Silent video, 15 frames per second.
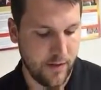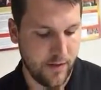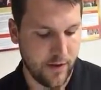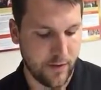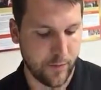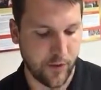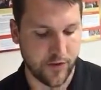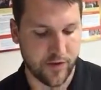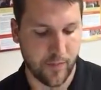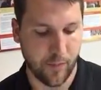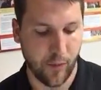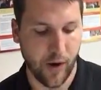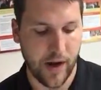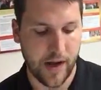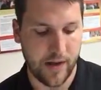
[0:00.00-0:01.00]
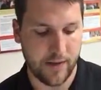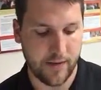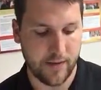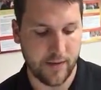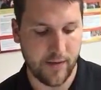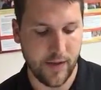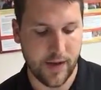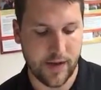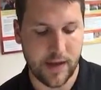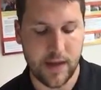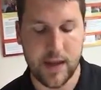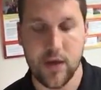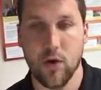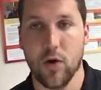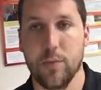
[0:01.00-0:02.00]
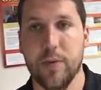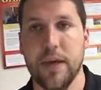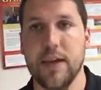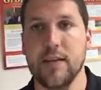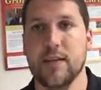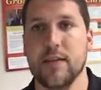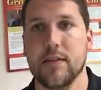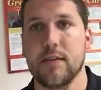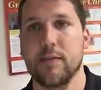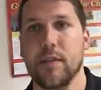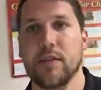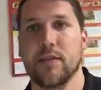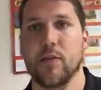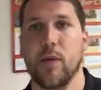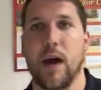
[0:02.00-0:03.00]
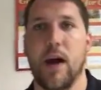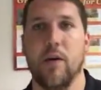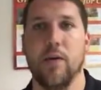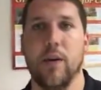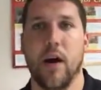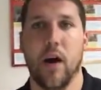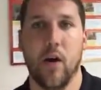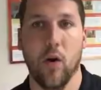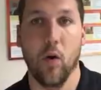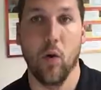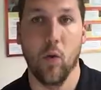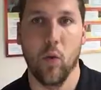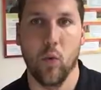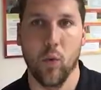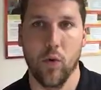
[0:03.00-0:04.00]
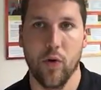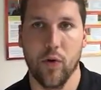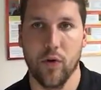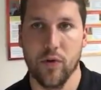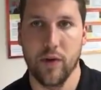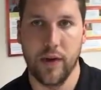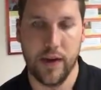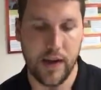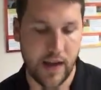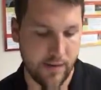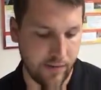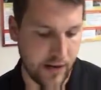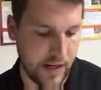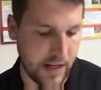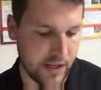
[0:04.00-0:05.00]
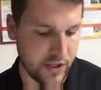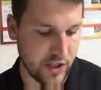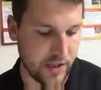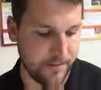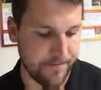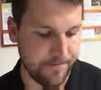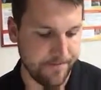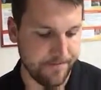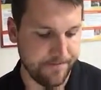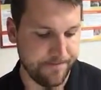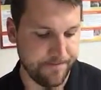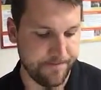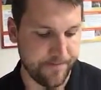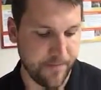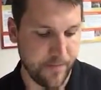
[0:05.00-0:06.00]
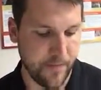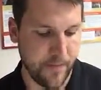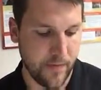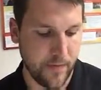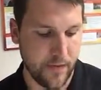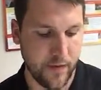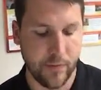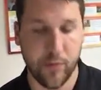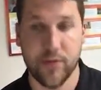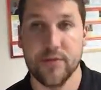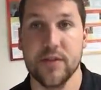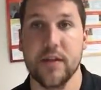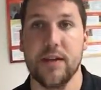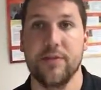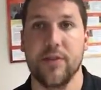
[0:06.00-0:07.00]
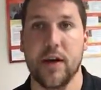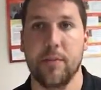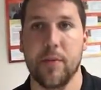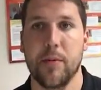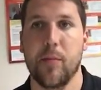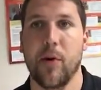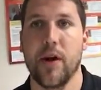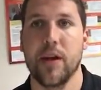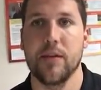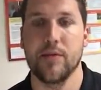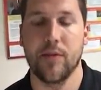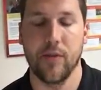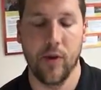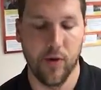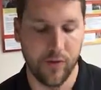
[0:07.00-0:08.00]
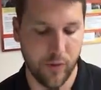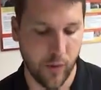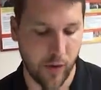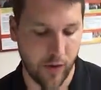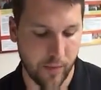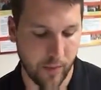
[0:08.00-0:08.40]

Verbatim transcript: This person prays that your peace may surround our whole world and every nation. This person lifts up and prays for those who are